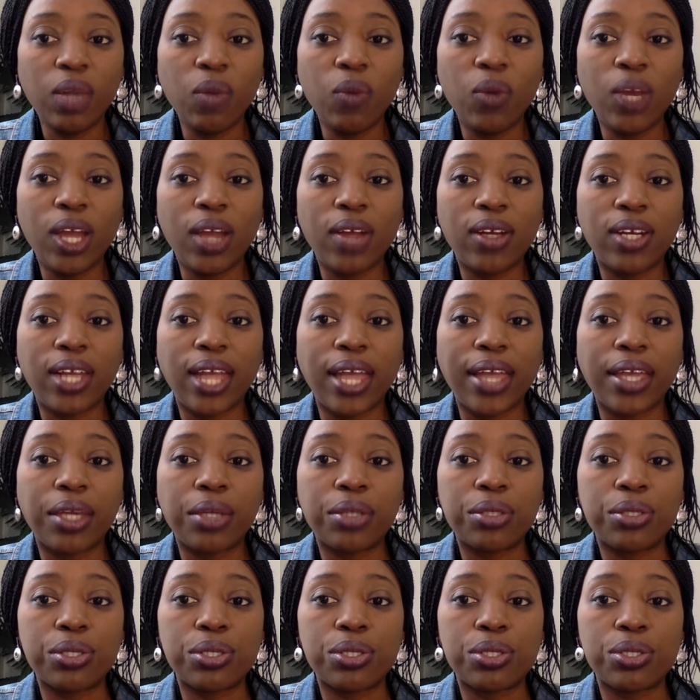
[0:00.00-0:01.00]

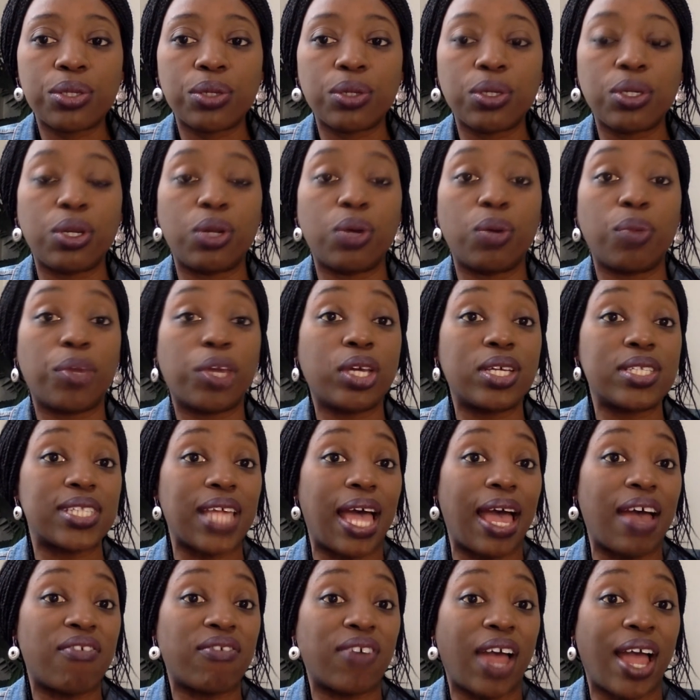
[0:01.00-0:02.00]
because
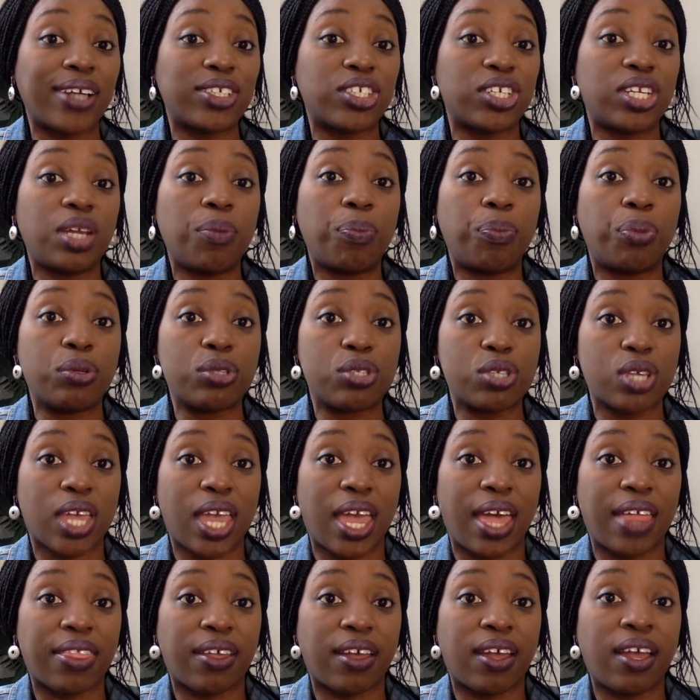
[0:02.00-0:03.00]
I've actually put
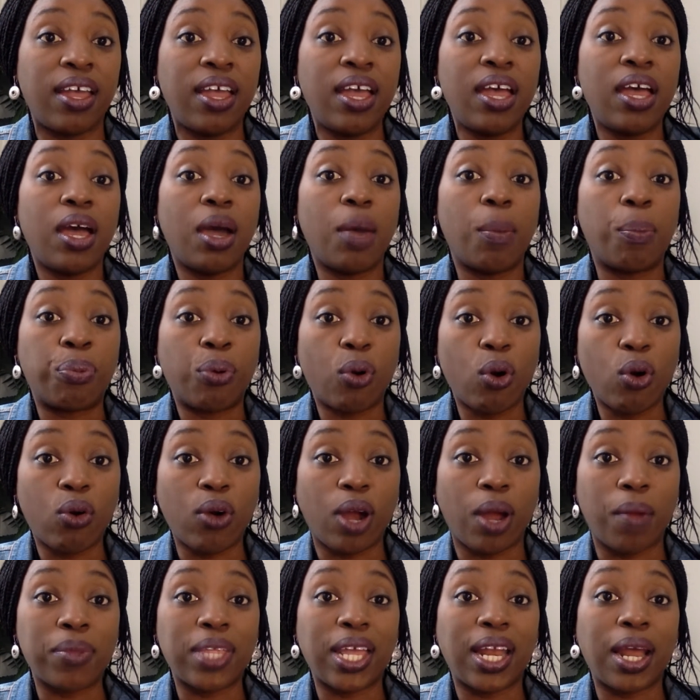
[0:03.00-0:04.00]
together a
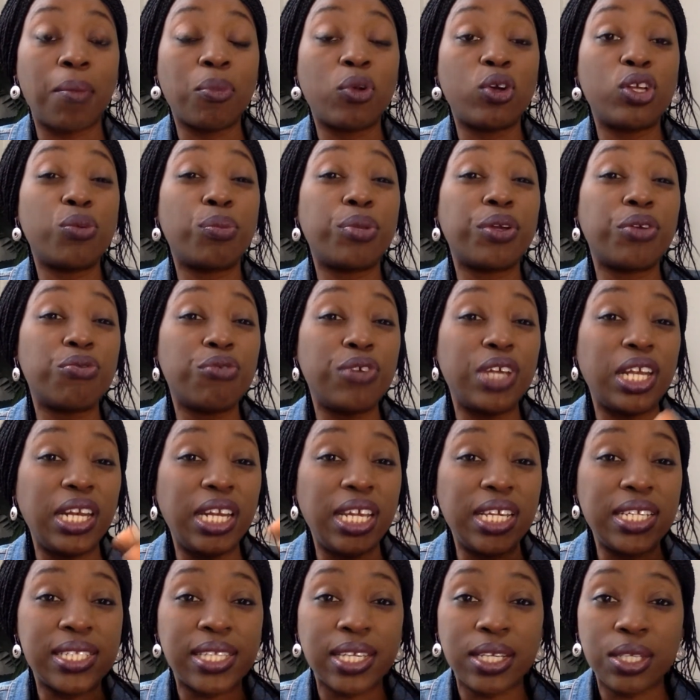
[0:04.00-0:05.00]
program that I'm going to be
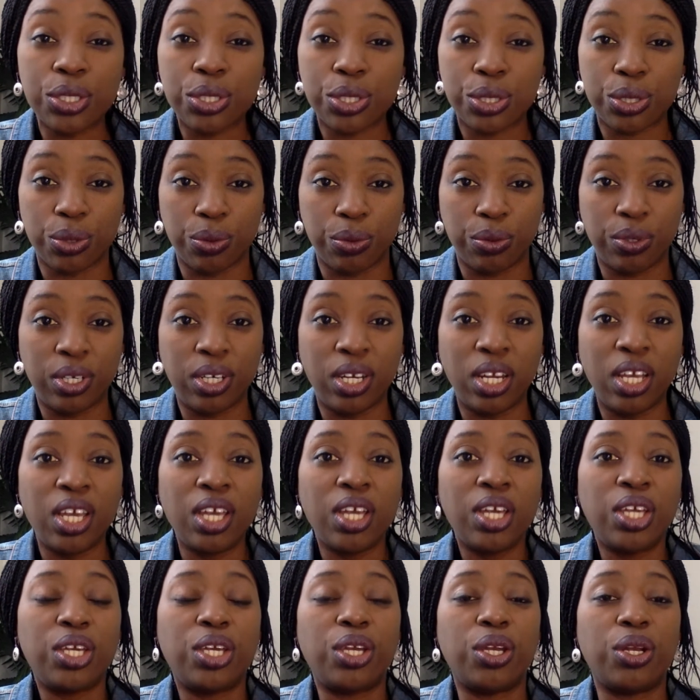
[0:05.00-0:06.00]
releasing soon,
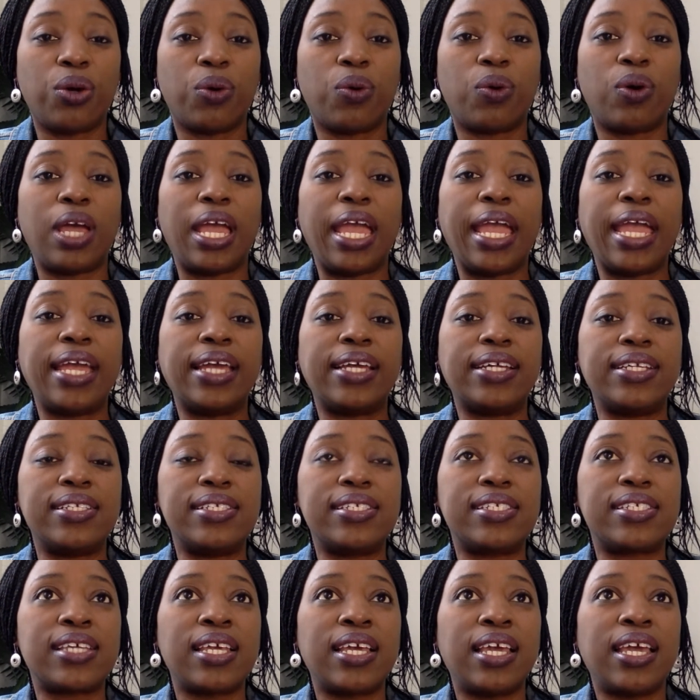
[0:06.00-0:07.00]

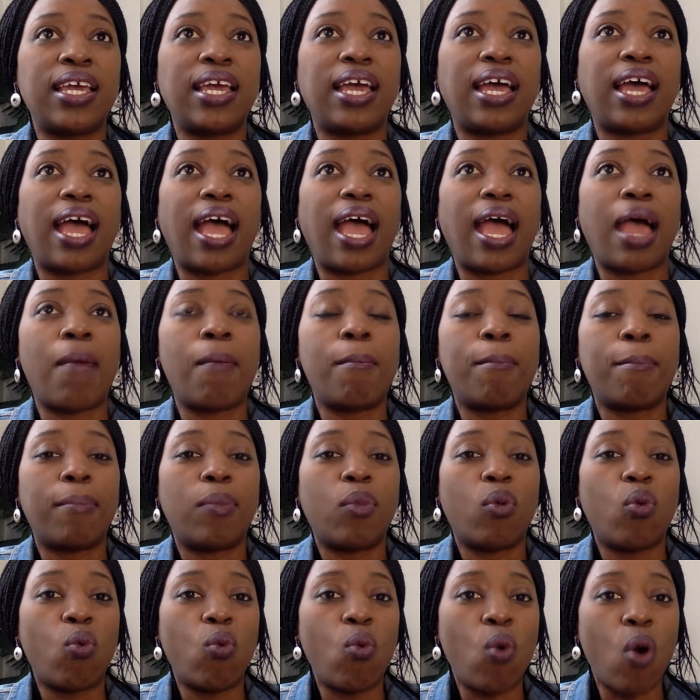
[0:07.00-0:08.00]
and
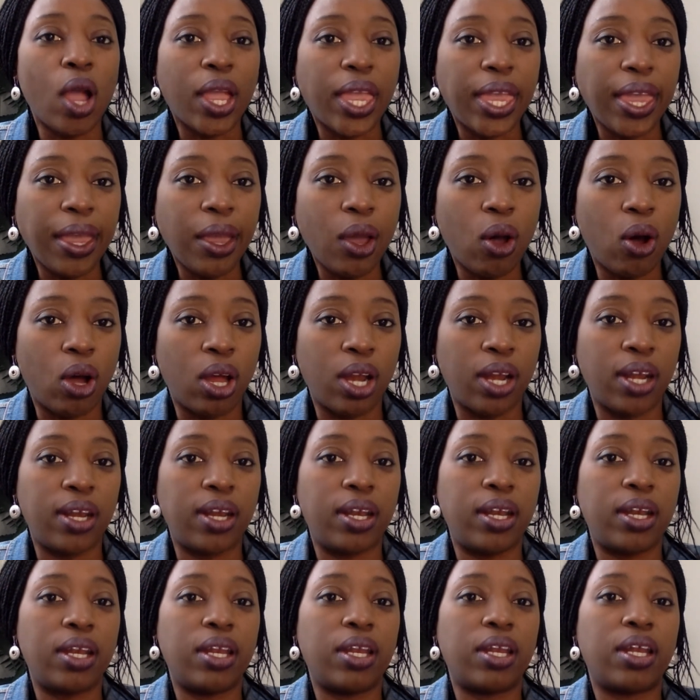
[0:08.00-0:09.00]
I'm working
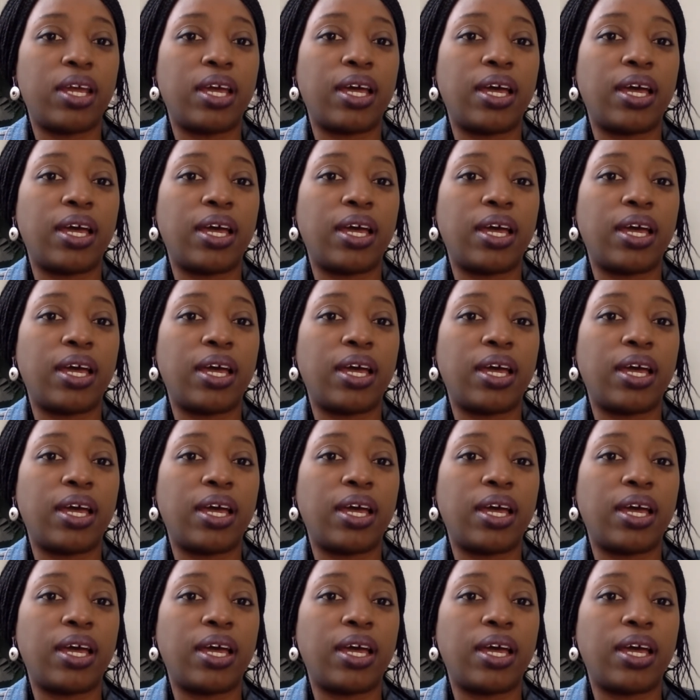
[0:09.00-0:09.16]
on,